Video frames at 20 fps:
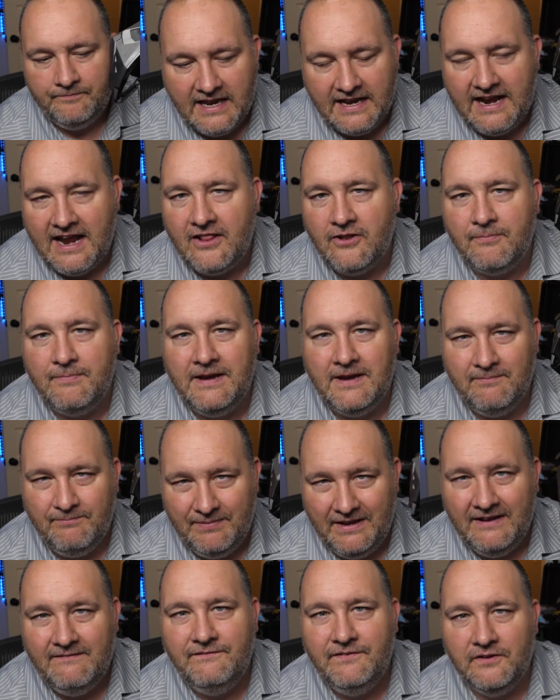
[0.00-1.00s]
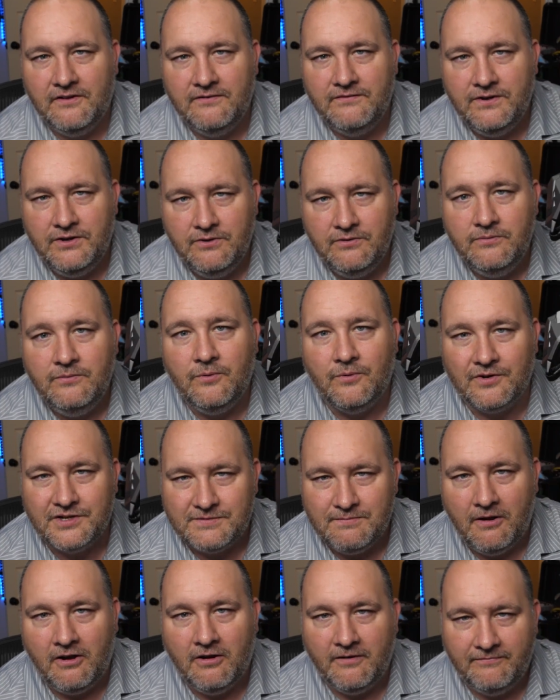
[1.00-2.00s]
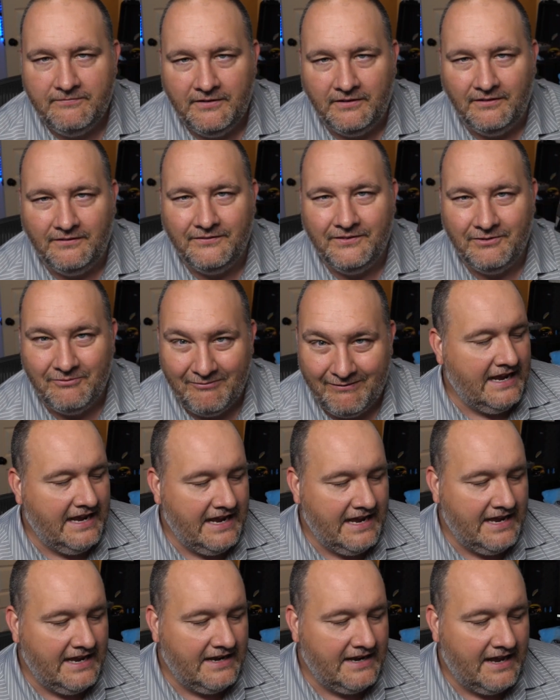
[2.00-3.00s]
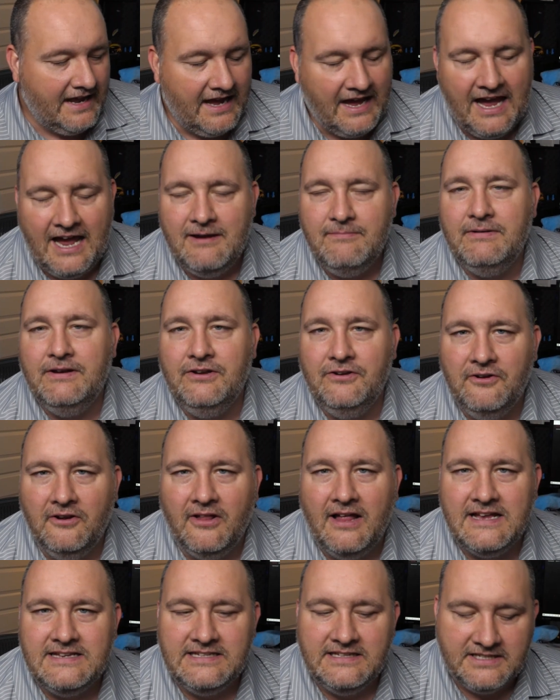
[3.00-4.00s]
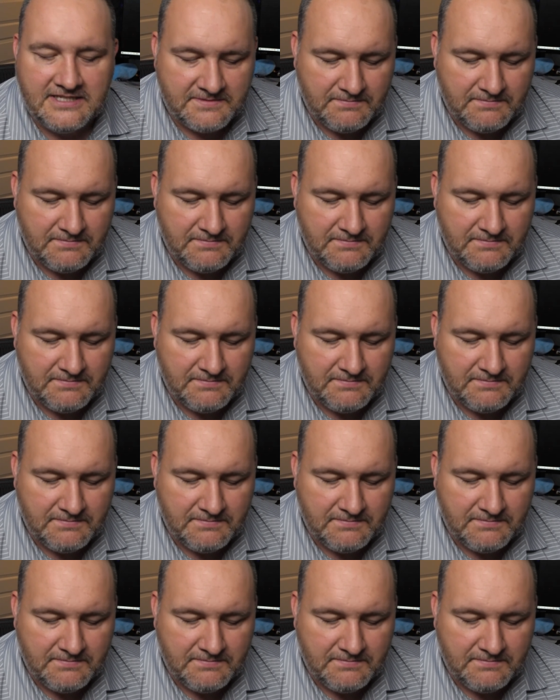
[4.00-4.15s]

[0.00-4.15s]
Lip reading: can either be a big field of view or a smaller field of view, and I'd been utilizing the